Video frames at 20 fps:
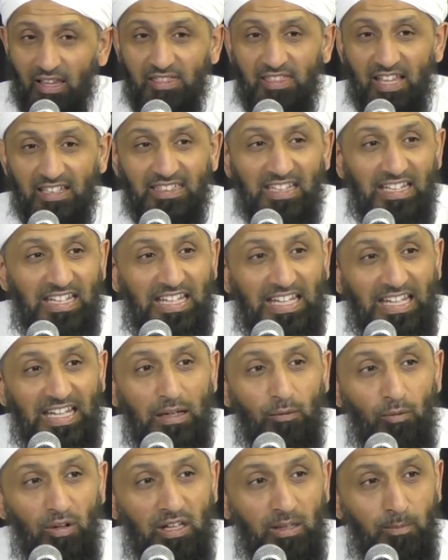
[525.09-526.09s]
that
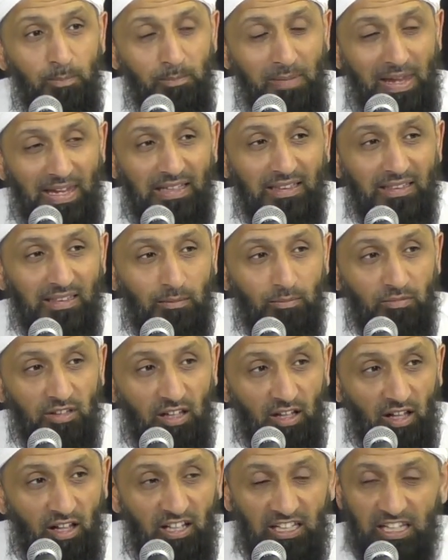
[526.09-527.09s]
he will make them
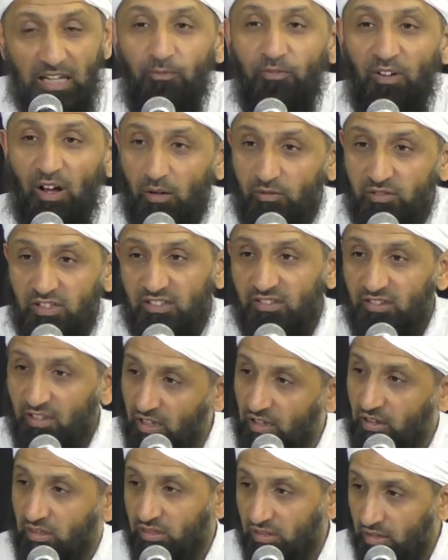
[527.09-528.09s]
the Khalifa of this
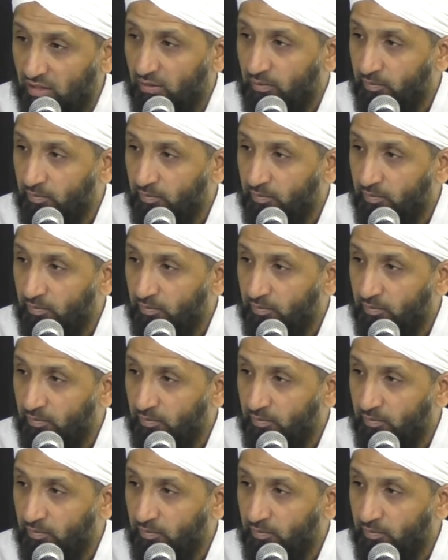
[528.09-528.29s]
earth.